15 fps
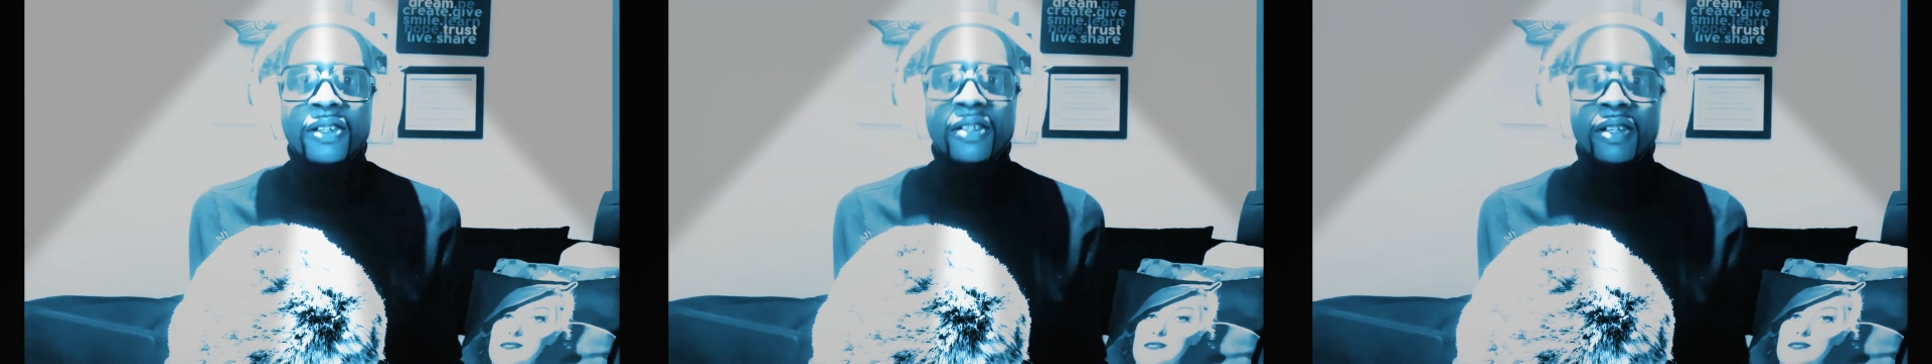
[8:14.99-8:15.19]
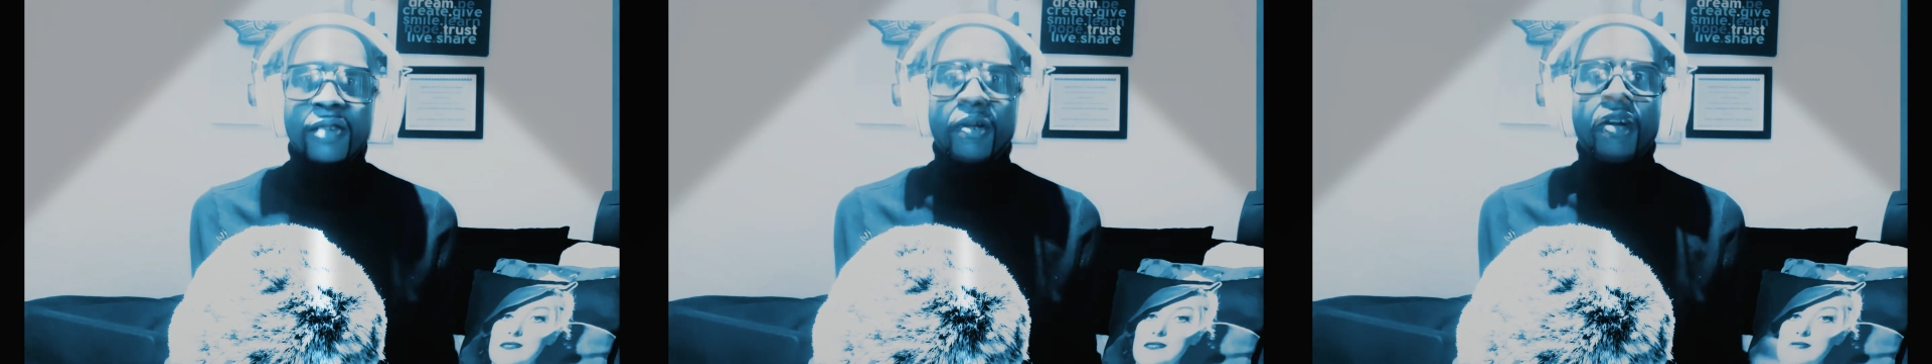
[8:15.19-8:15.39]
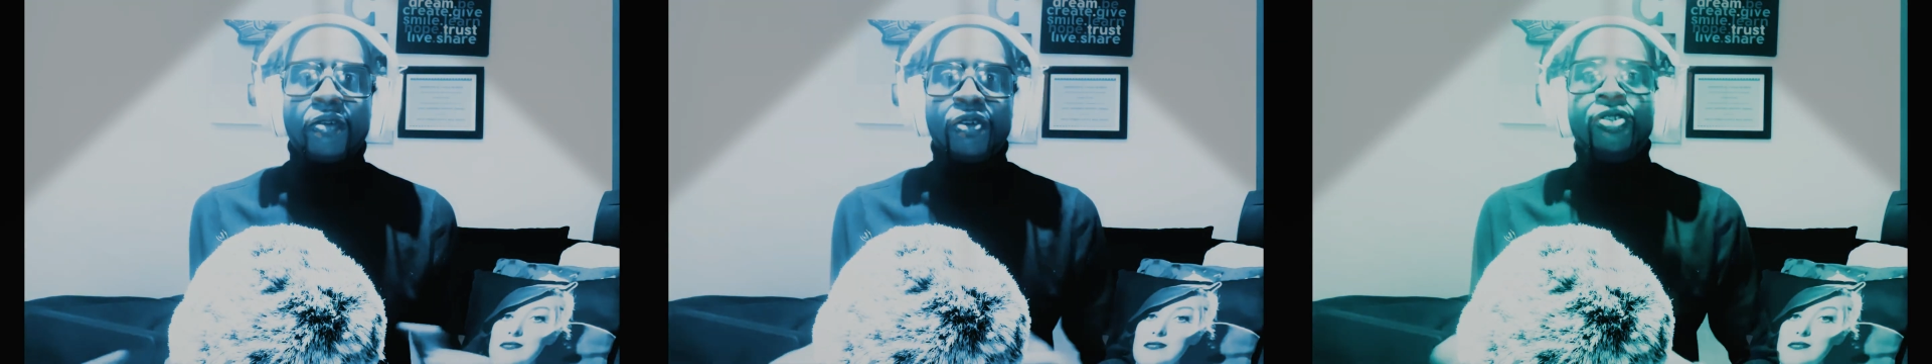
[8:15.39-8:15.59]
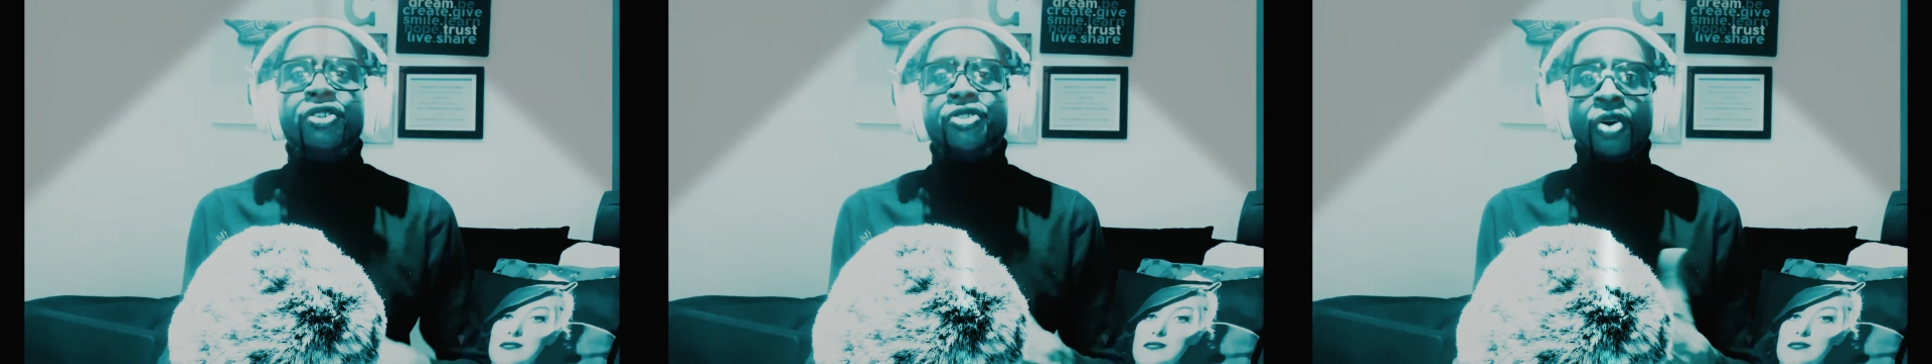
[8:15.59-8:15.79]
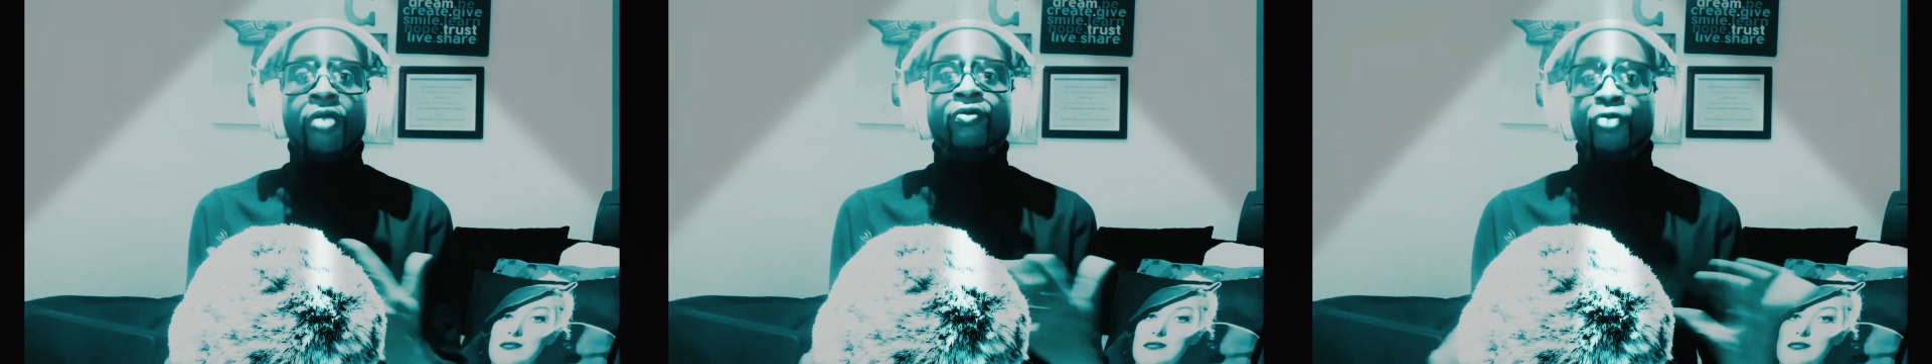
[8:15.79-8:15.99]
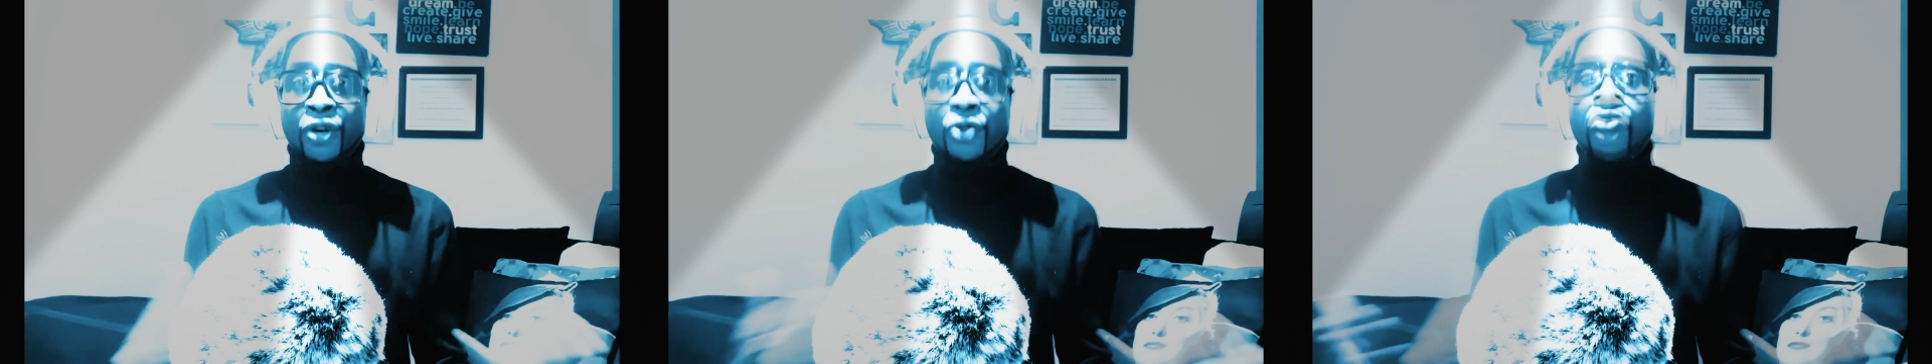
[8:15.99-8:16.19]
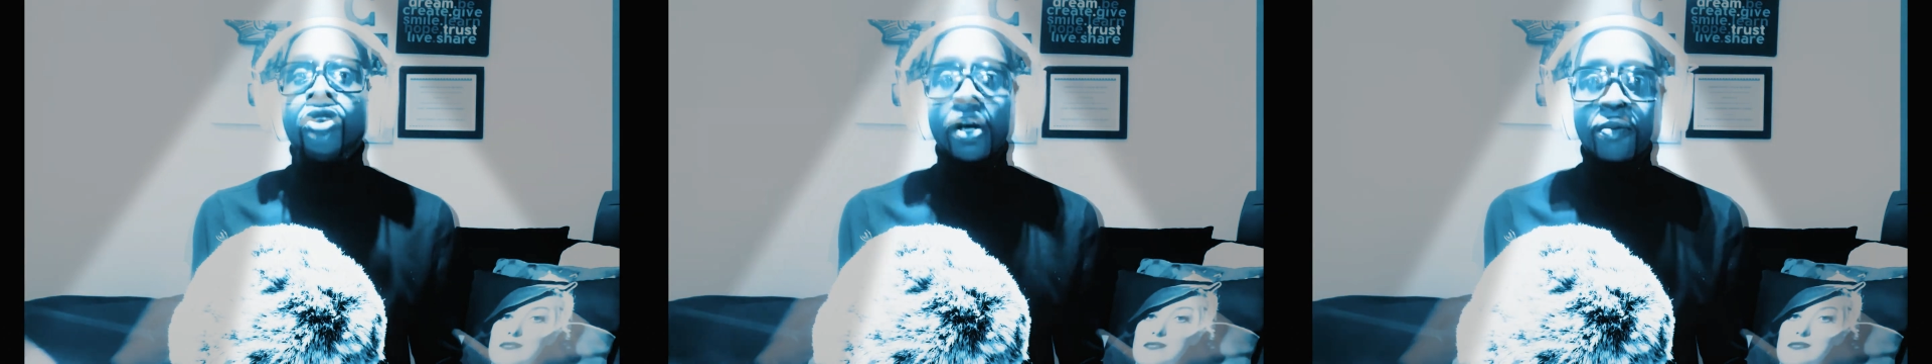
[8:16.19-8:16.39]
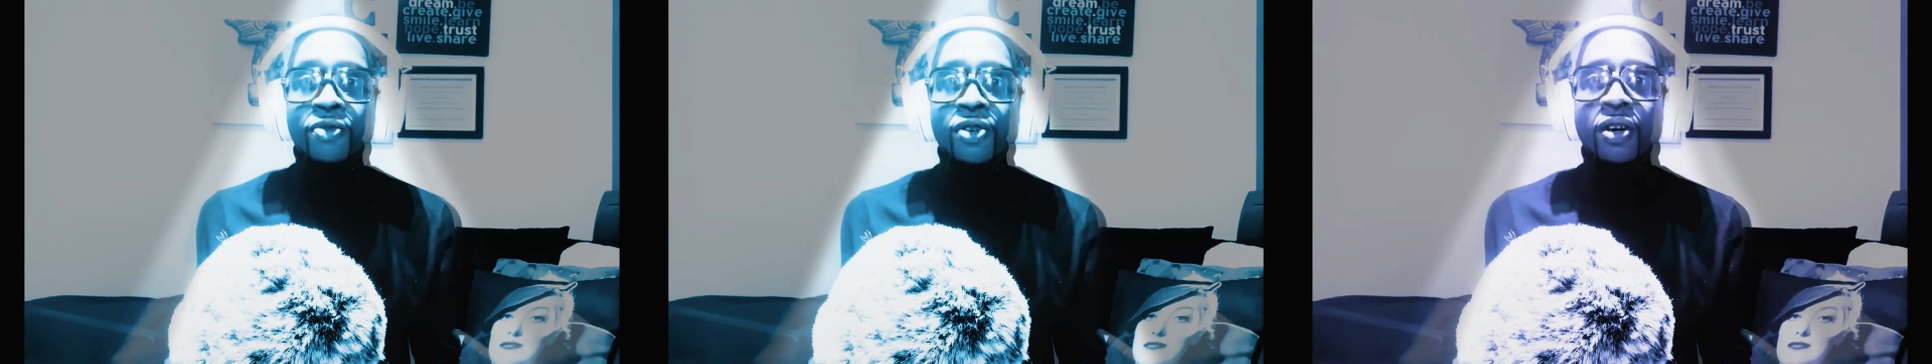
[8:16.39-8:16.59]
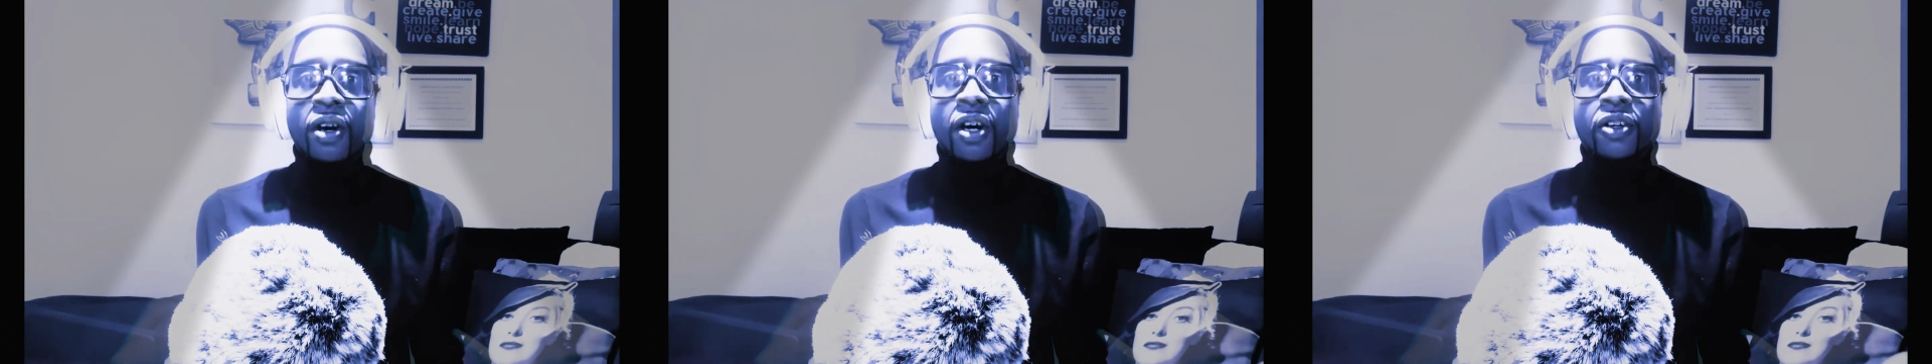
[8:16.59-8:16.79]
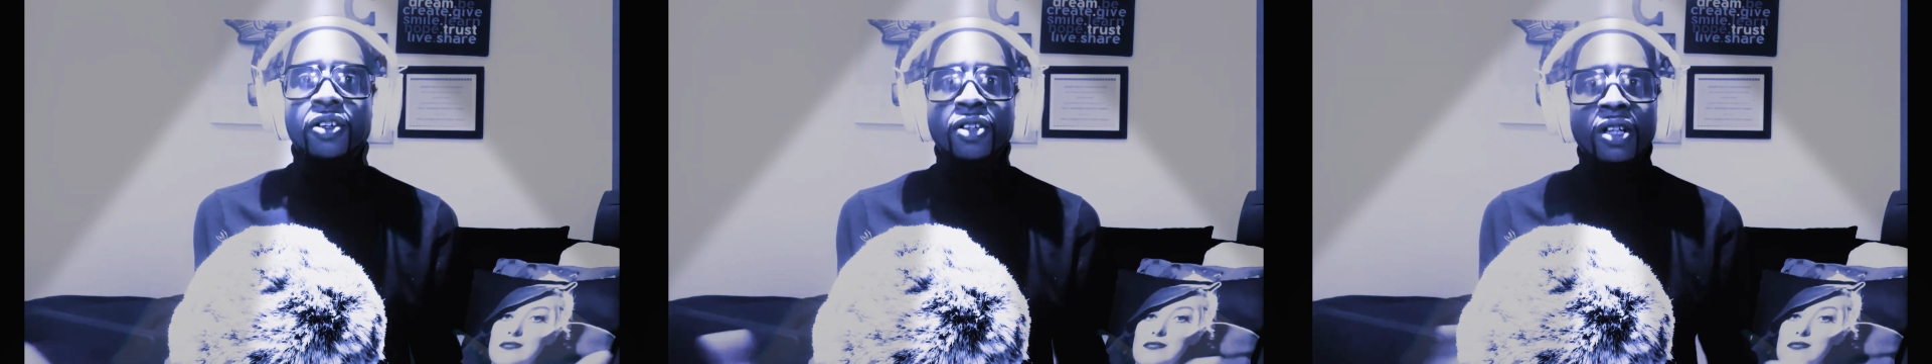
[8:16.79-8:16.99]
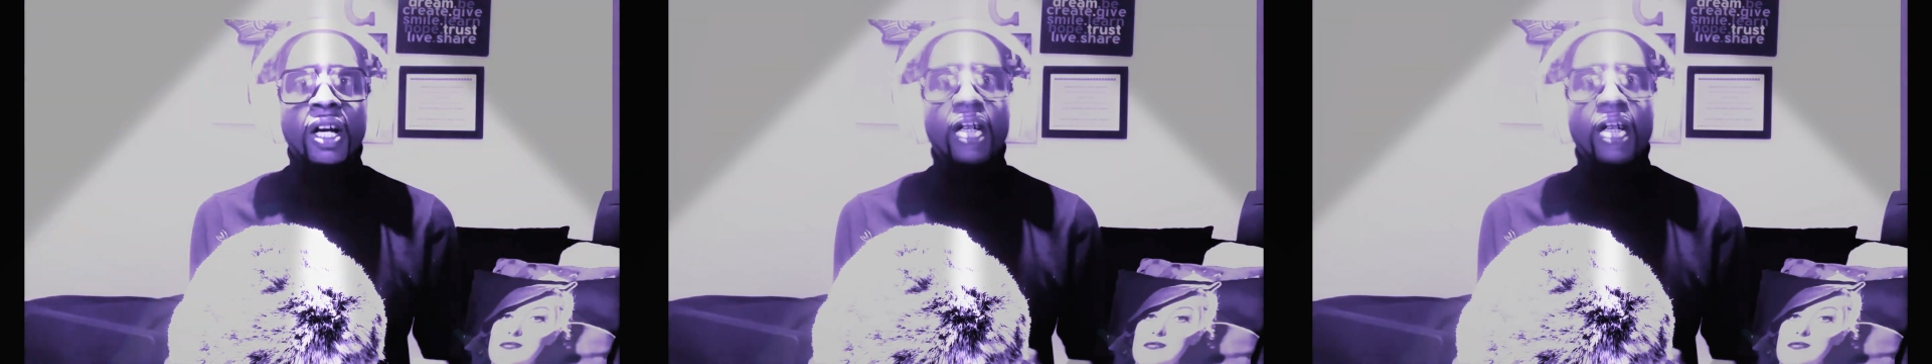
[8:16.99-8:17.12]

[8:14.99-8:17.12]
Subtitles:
whatever, the song Riddle comes on, and you're like,